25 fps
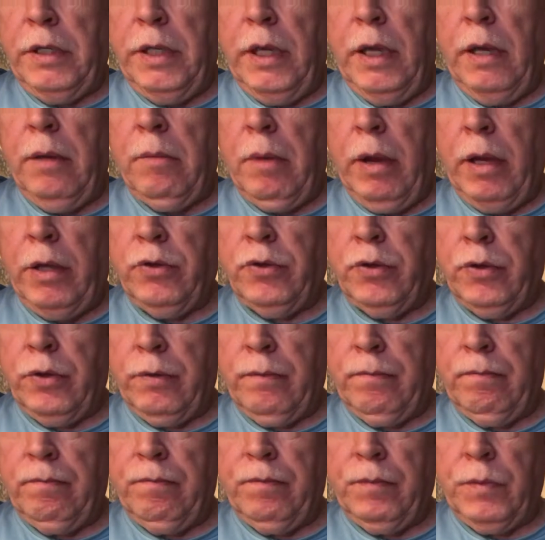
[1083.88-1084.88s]
D major.
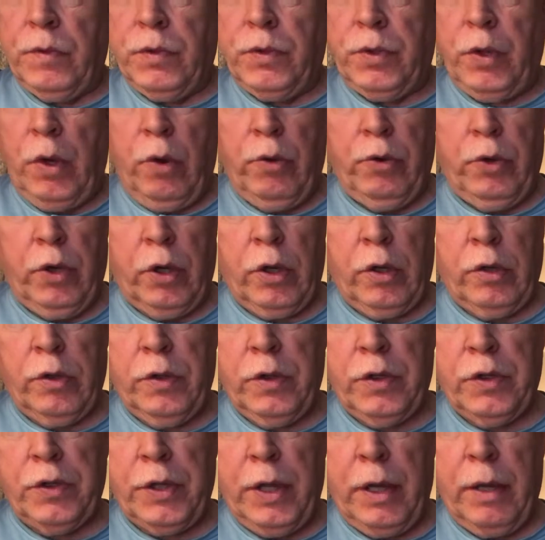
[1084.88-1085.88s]
So you can do
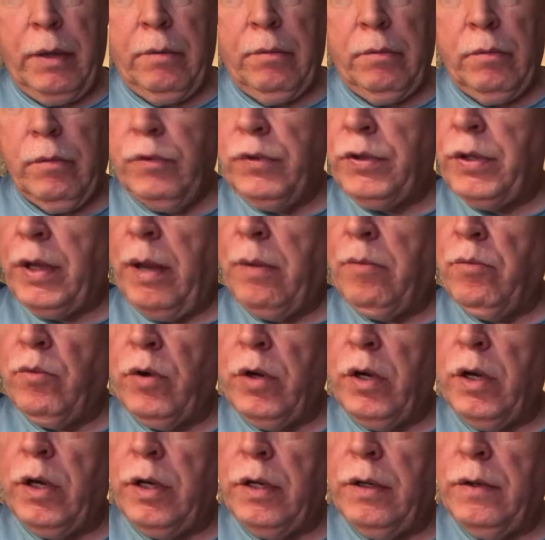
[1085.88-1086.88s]
the same
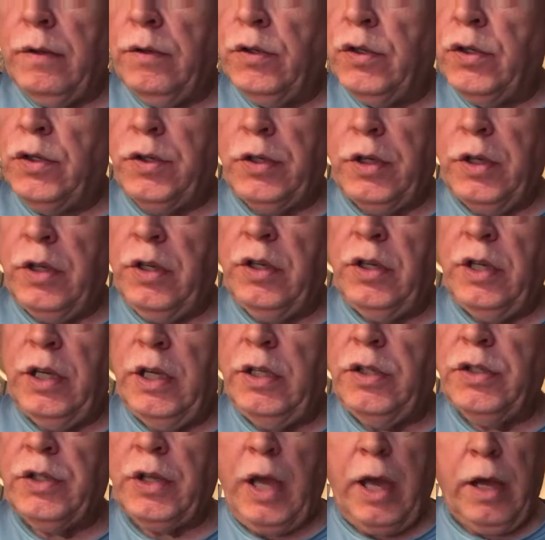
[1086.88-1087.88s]
run, just in a
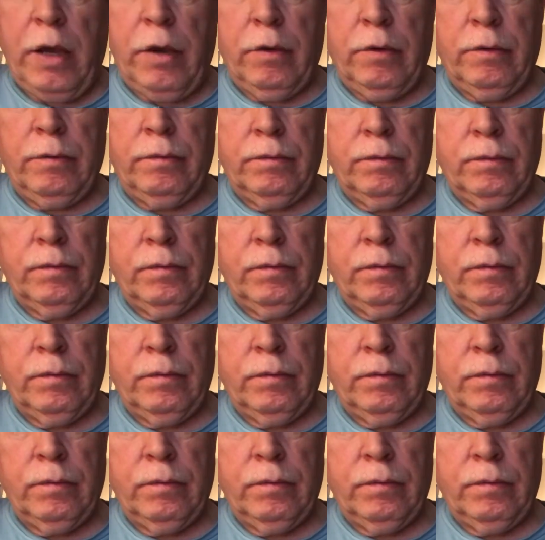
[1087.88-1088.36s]
D scale.